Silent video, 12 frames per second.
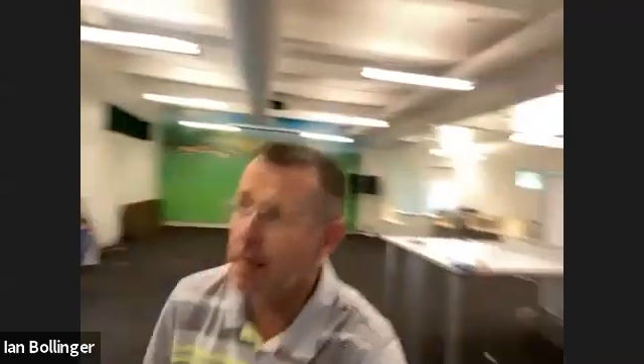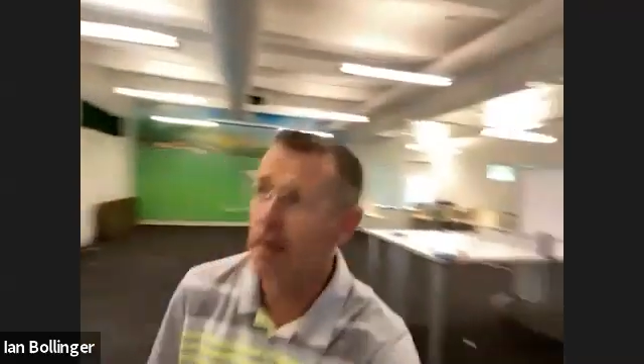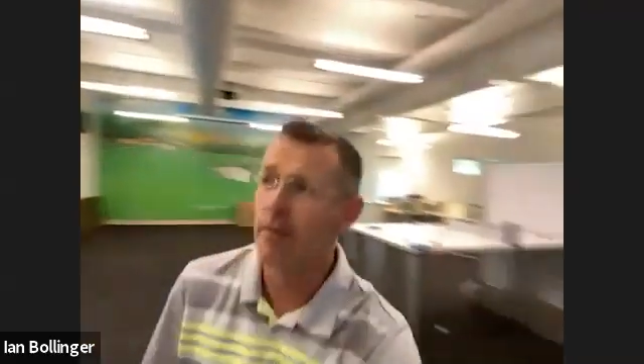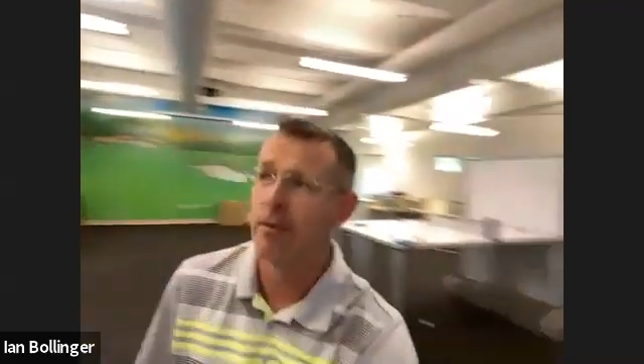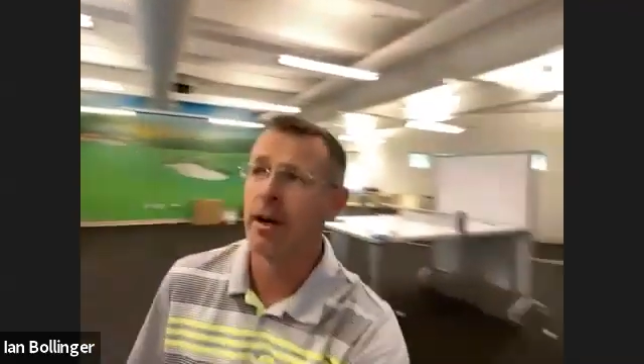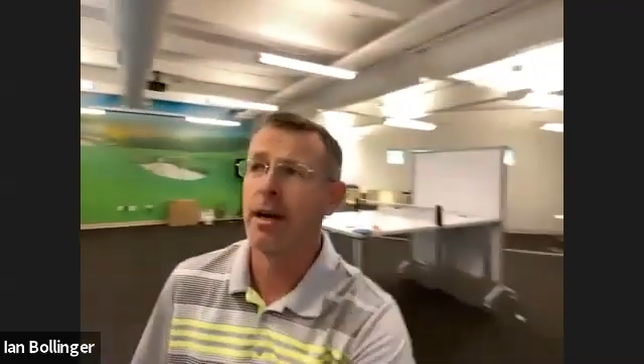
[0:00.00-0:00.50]

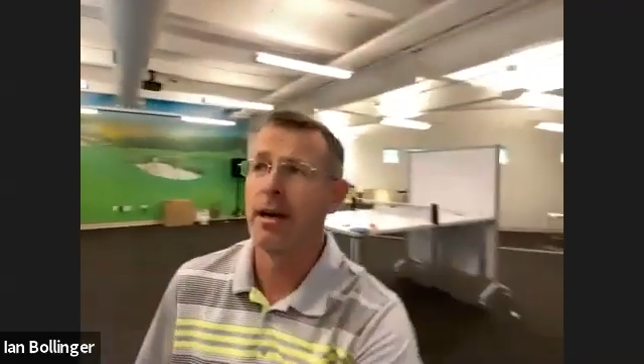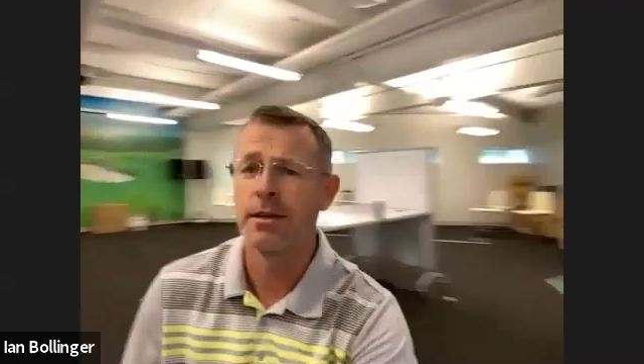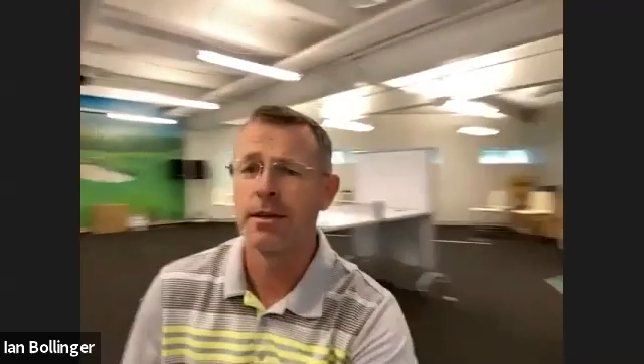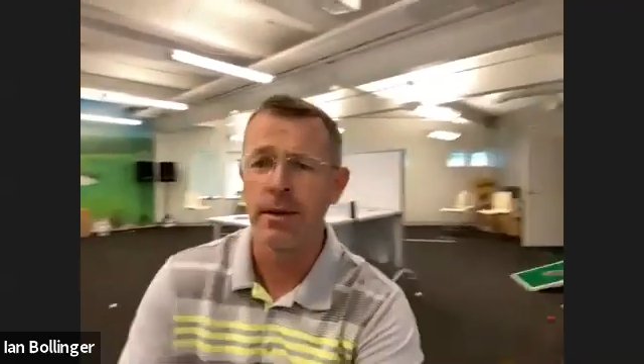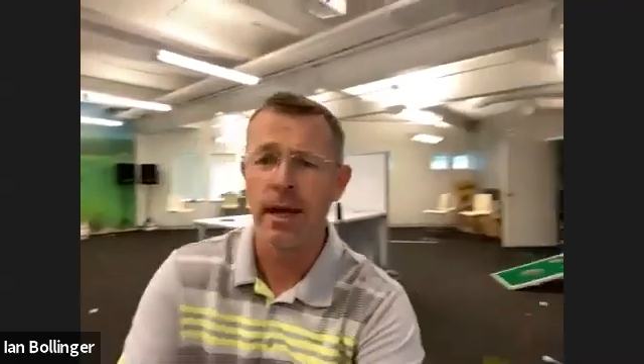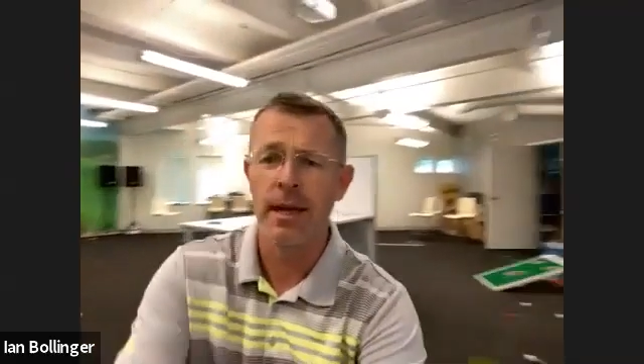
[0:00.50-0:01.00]
over here so you
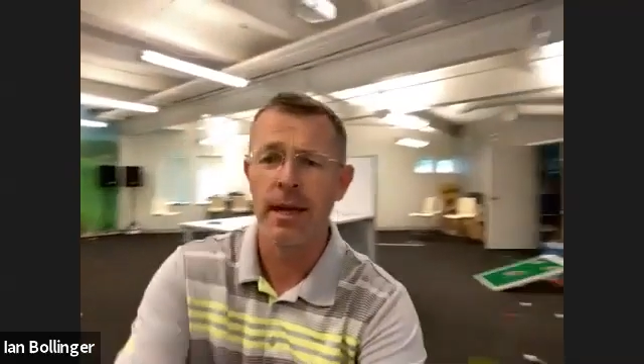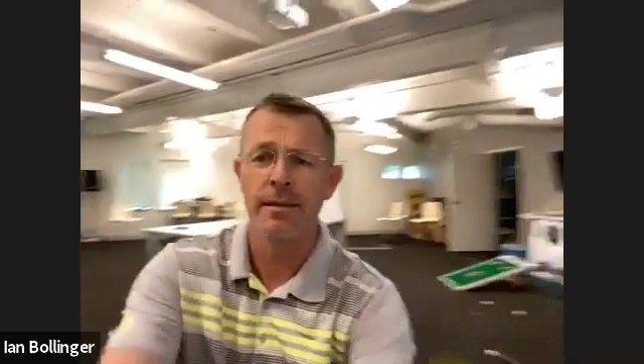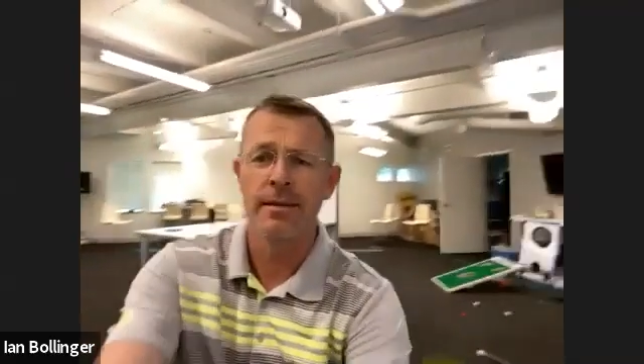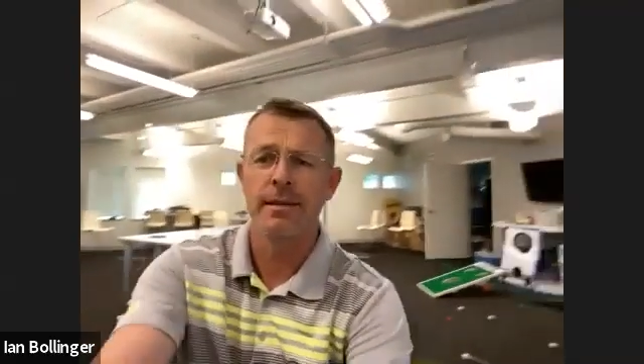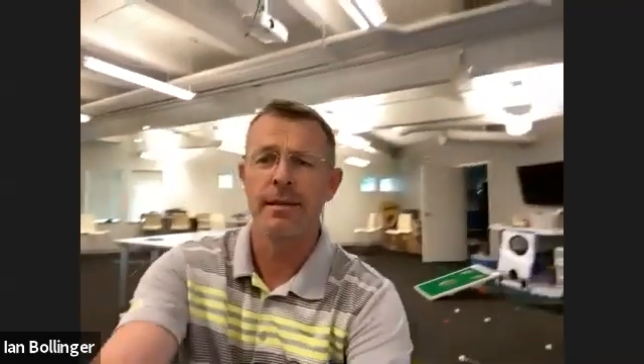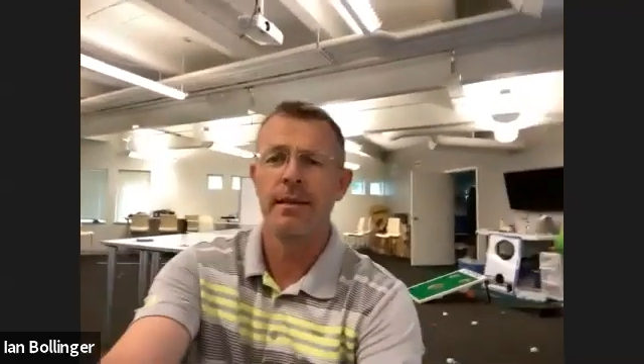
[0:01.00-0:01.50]
can't see
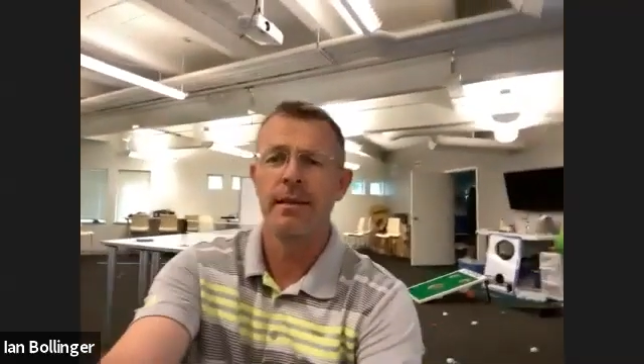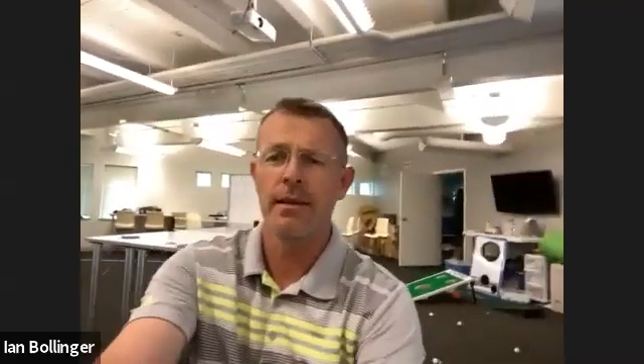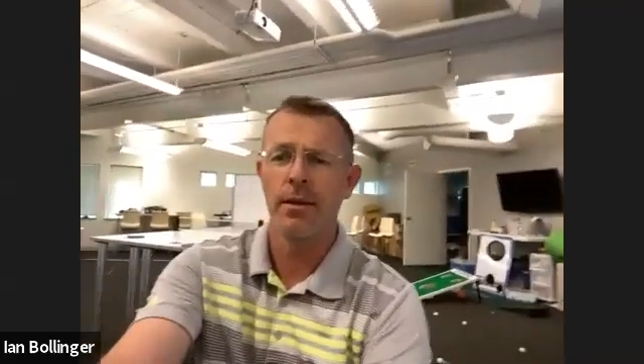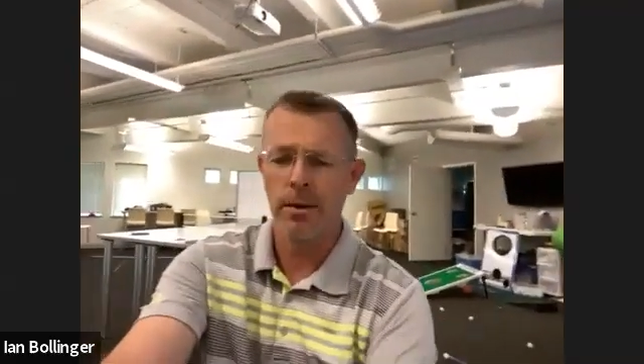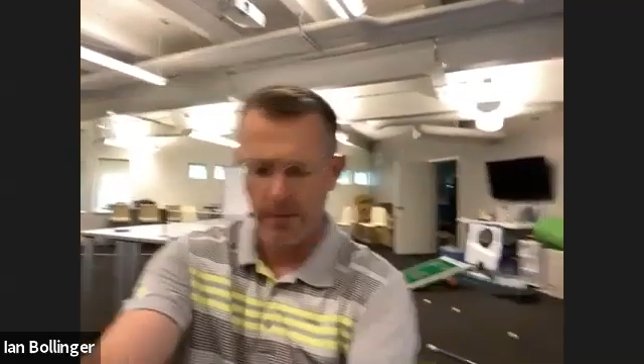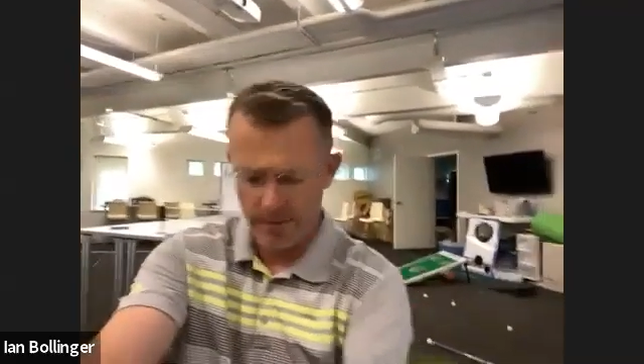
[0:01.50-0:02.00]
the
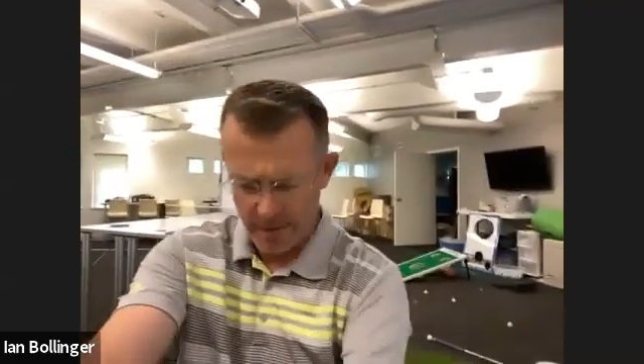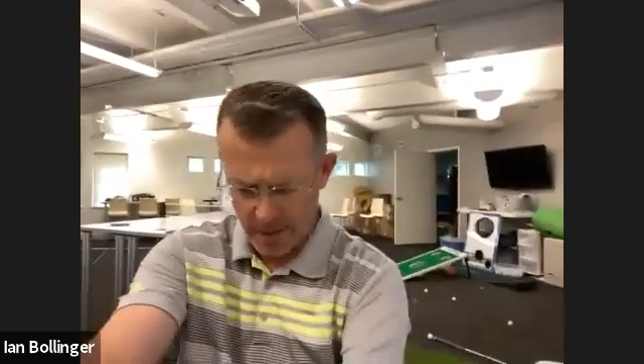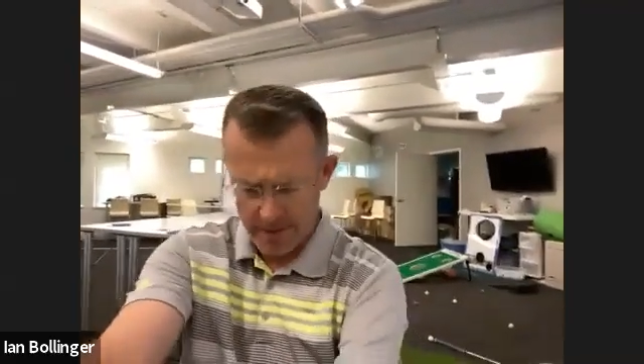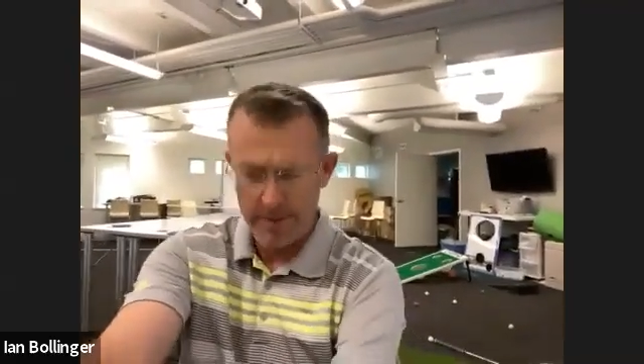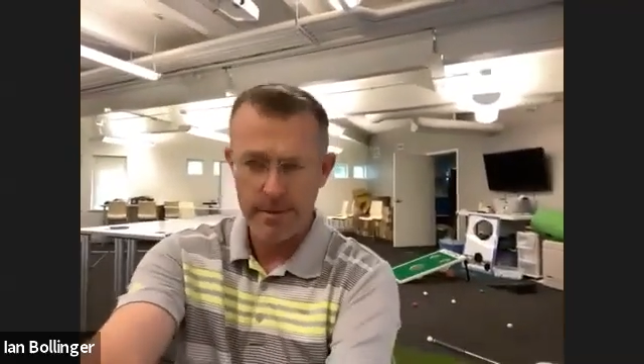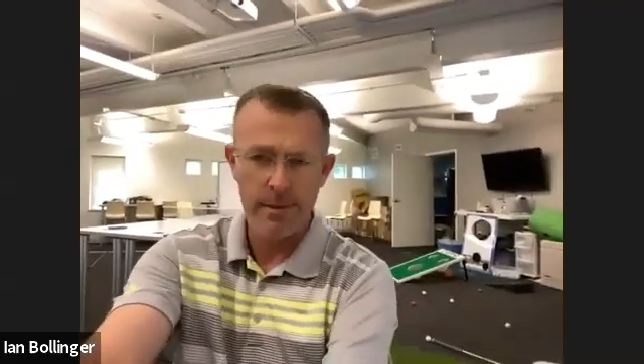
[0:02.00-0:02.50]
core
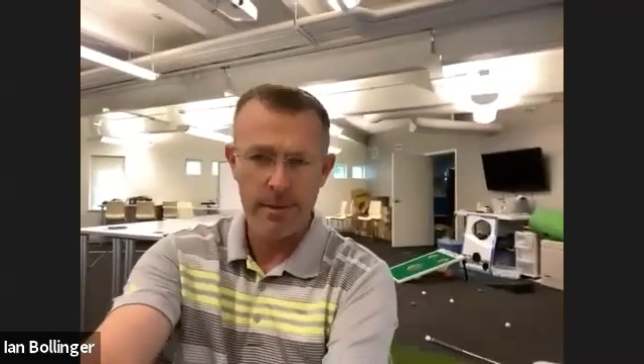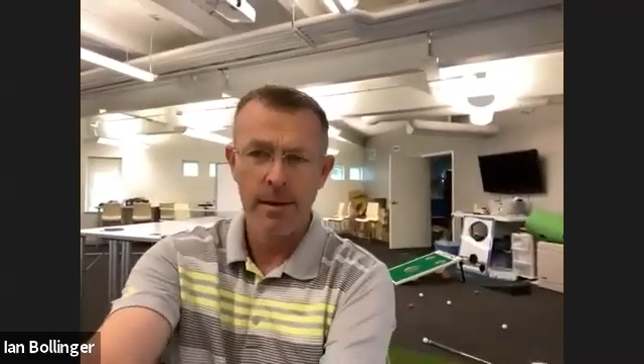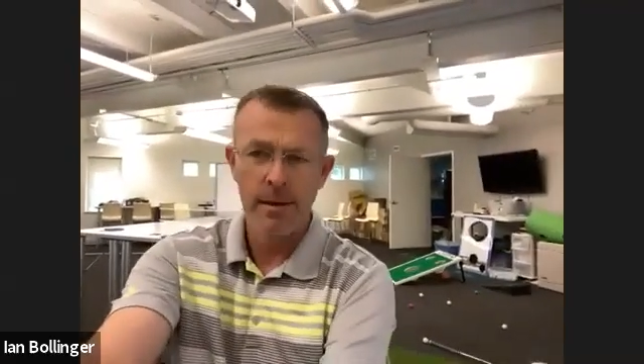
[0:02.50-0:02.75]
values